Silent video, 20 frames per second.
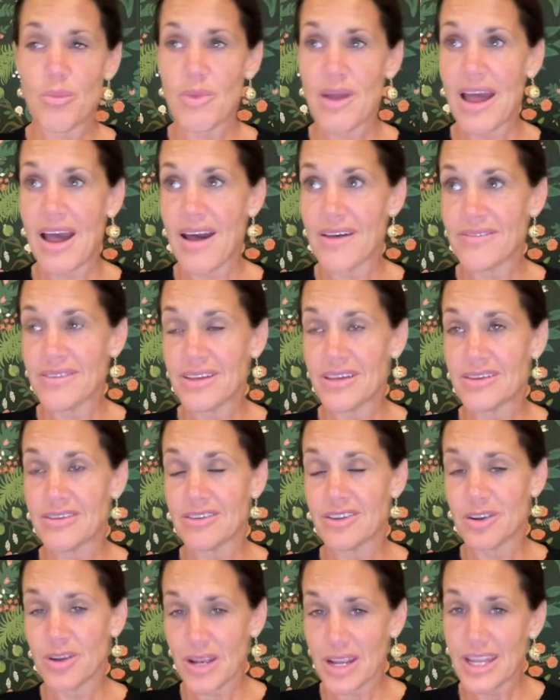
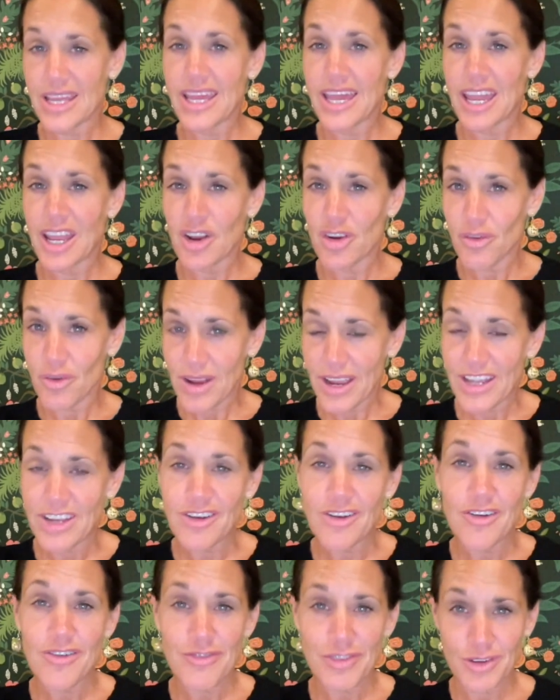a
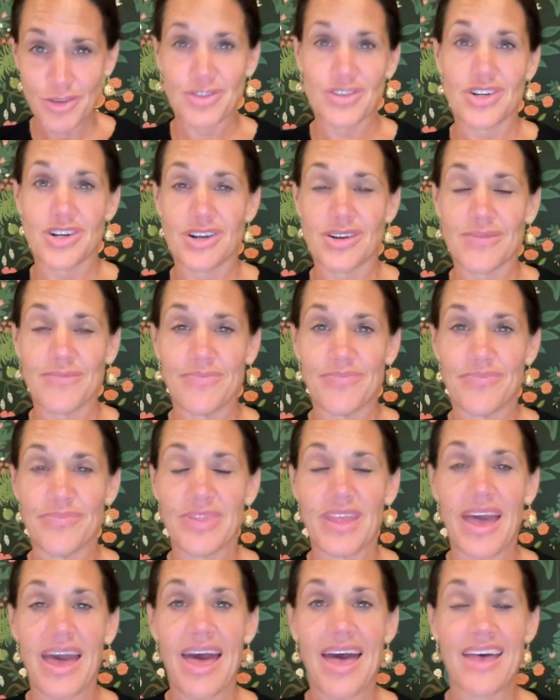greater future
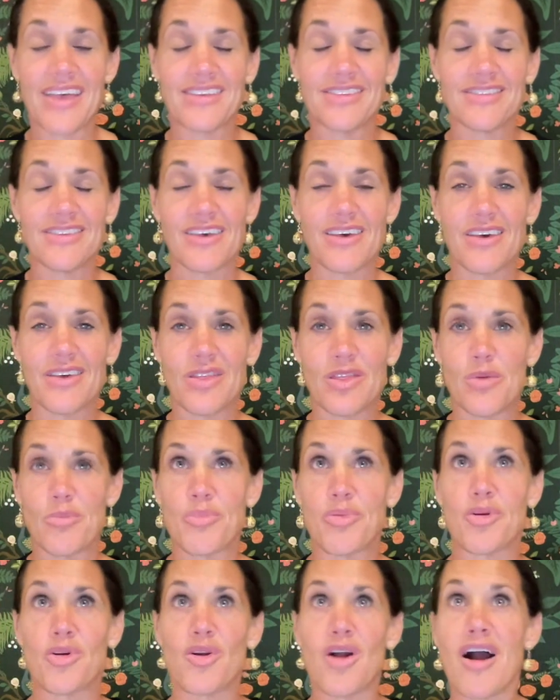as the
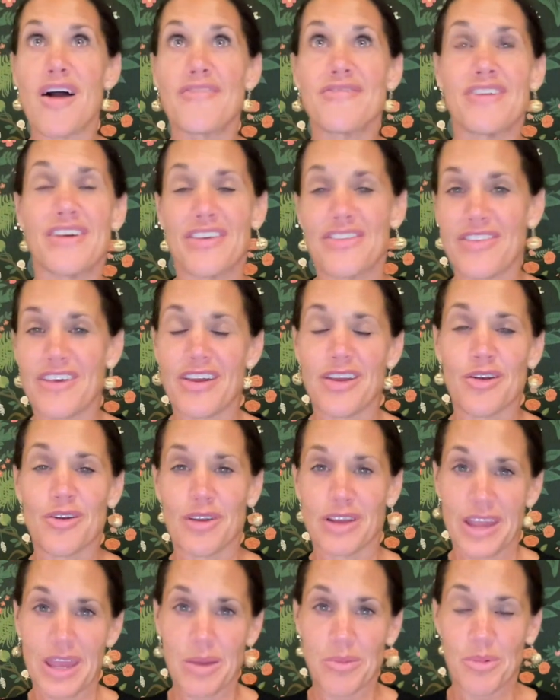profit that
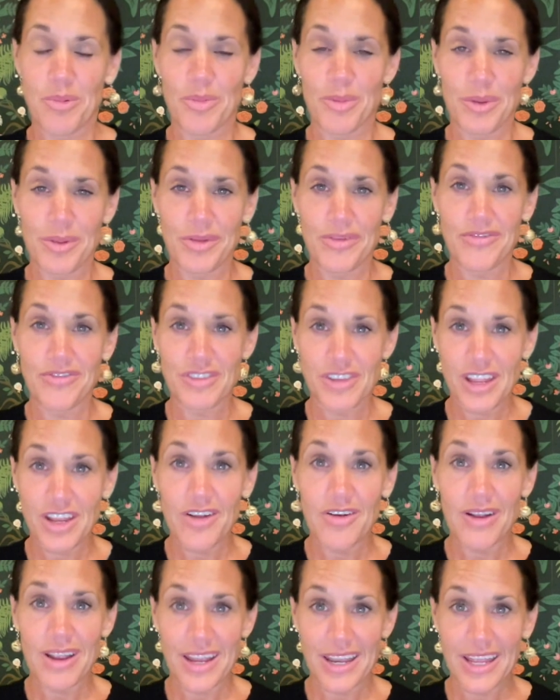you're capable of
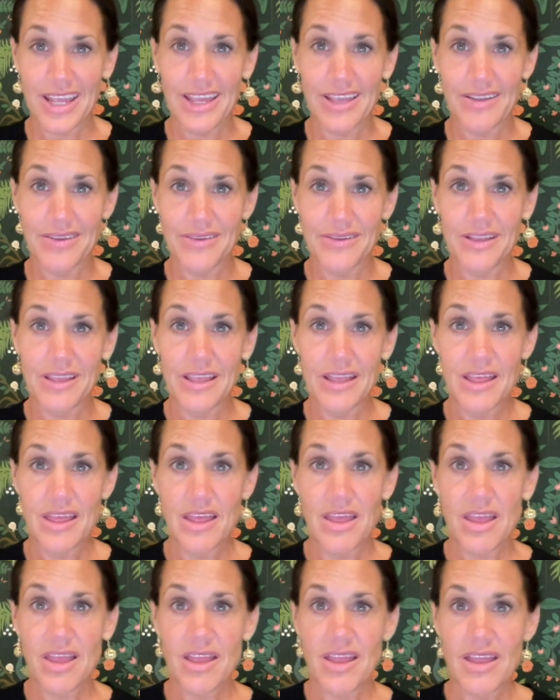generating,
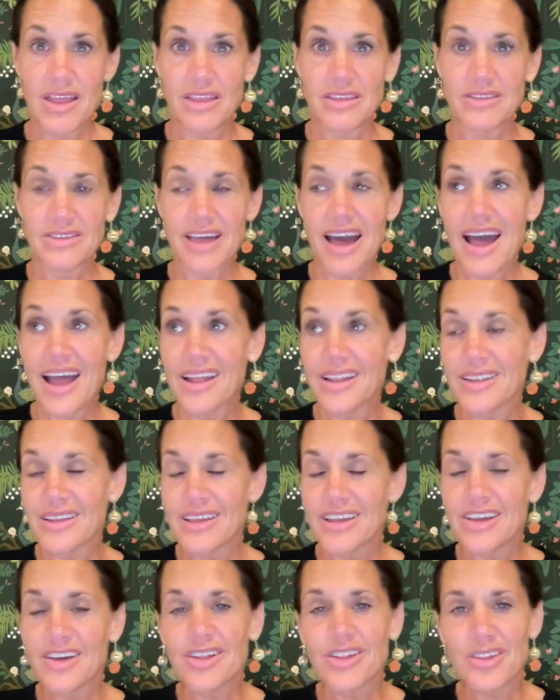that
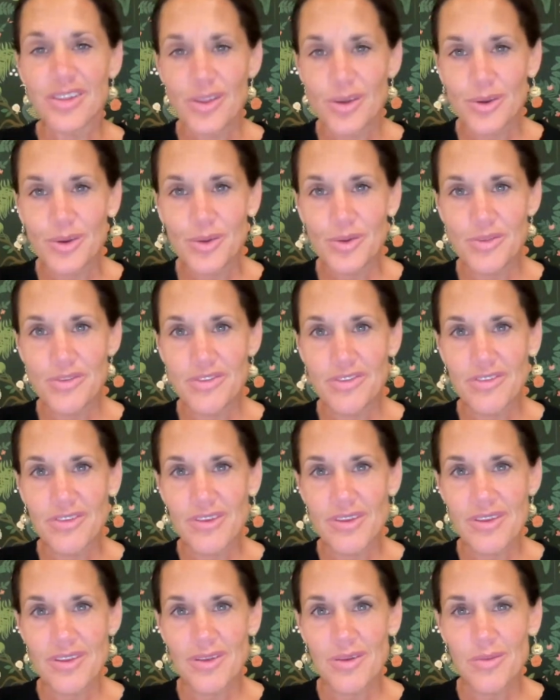includes
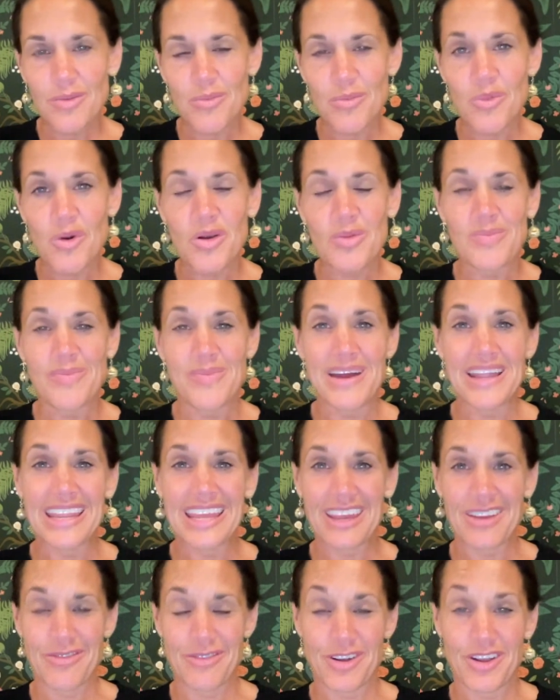more
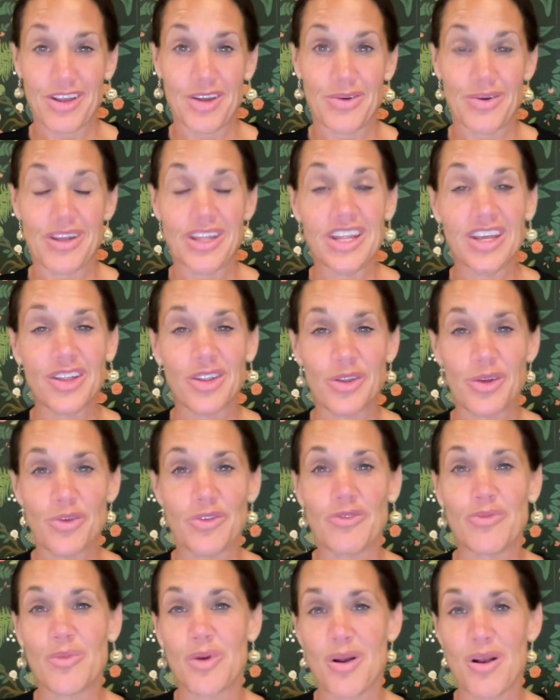money for you. It
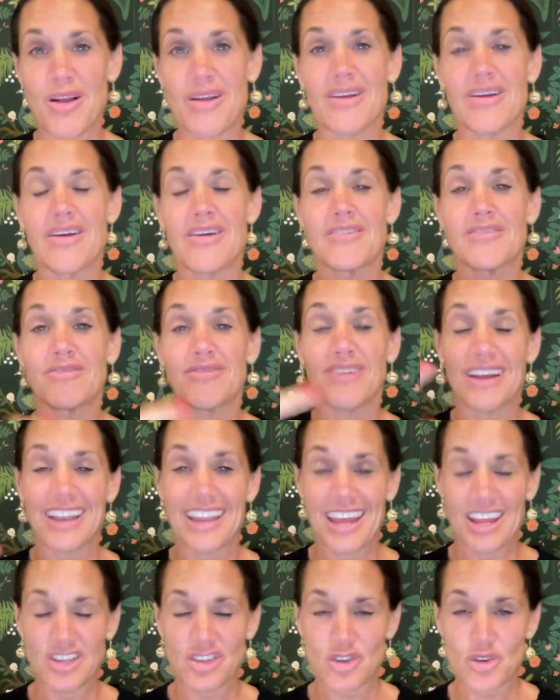includes more
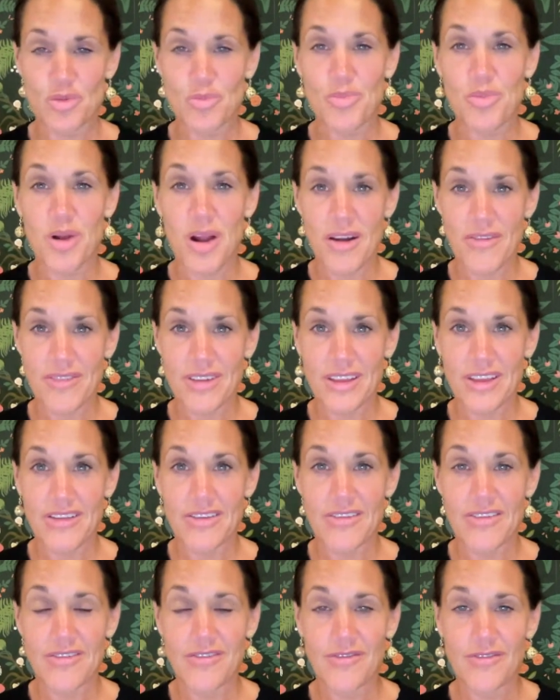financial profit
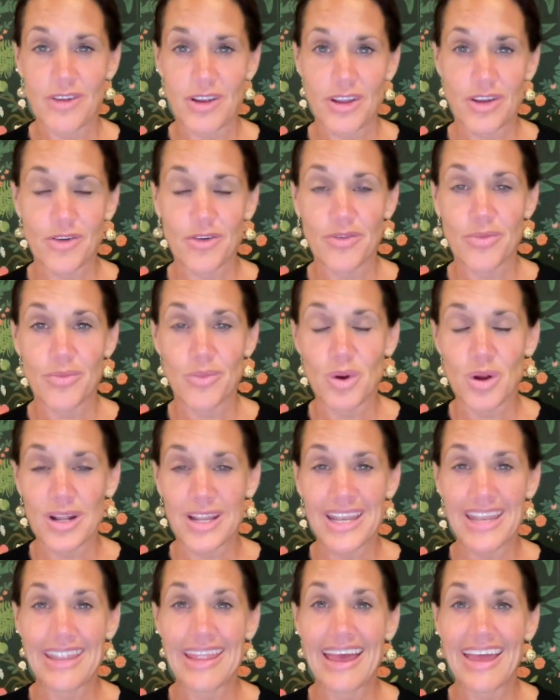for you, more
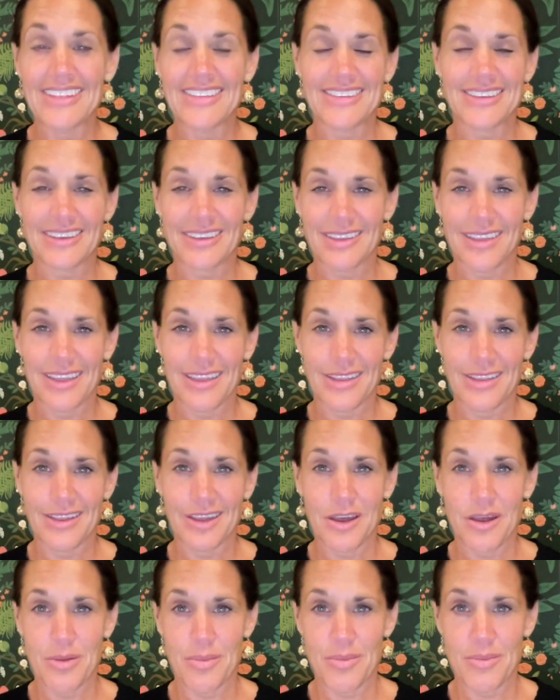net
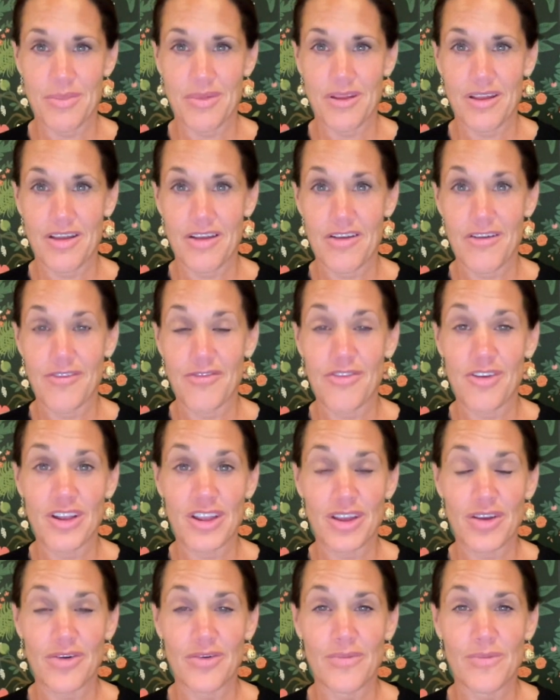income for
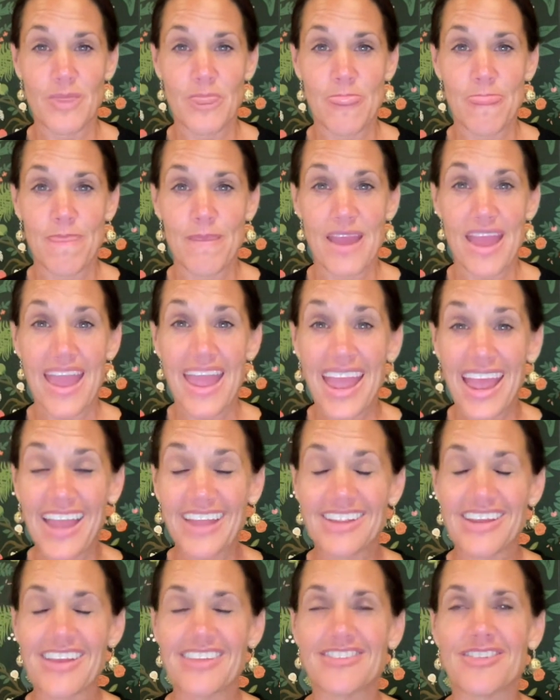you.
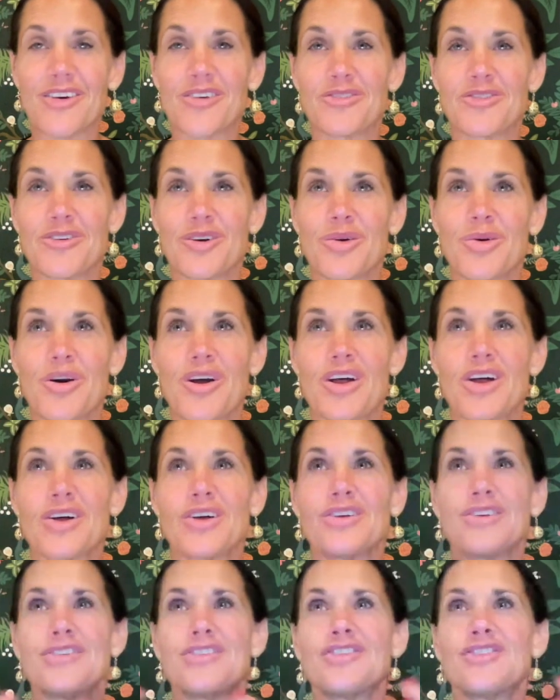And it's also
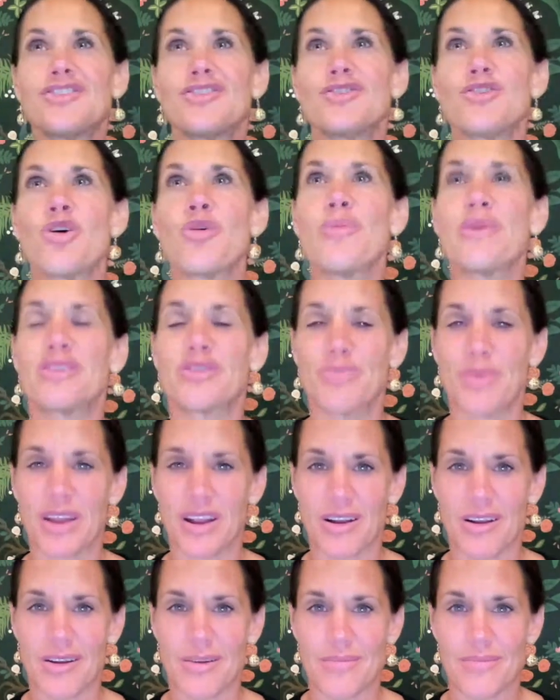so much
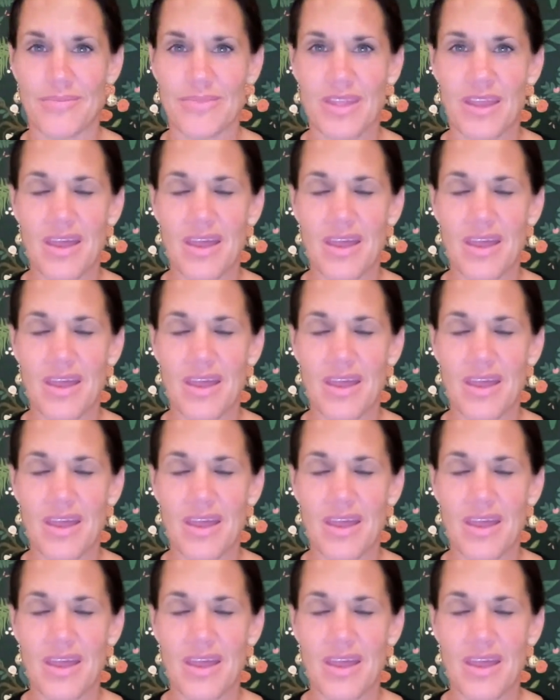bigger.